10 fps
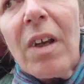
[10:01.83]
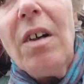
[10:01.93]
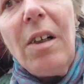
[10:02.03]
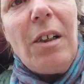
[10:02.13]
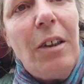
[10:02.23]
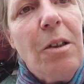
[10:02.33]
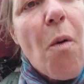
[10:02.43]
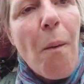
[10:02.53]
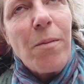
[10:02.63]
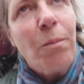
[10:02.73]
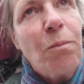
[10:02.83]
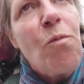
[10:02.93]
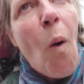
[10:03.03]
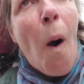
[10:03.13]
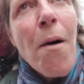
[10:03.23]
I
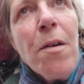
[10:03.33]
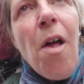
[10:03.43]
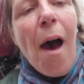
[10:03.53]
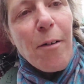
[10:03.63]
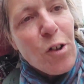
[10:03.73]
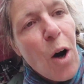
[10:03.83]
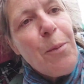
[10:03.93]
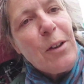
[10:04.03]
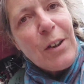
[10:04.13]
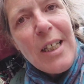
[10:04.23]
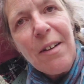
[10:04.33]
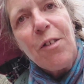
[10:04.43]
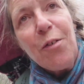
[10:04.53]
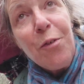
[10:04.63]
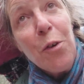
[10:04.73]
was hoping to get
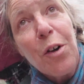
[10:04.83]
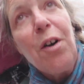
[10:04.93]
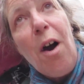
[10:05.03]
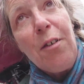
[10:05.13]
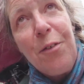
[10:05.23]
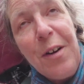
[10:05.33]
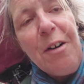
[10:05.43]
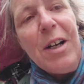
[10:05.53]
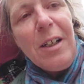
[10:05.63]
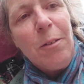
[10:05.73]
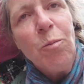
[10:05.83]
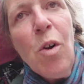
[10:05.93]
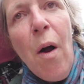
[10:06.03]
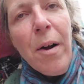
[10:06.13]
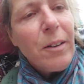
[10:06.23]
the 4 o'clock ferry.
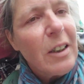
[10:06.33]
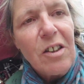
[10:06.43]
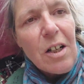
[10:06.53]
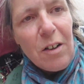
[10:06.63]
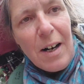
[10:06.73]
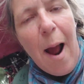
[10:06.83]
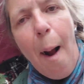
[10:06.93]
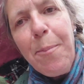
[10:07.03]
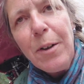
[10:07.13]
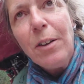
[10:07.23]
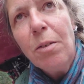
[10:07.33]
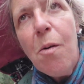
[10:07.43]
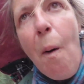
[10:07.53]
That's not gonna happen.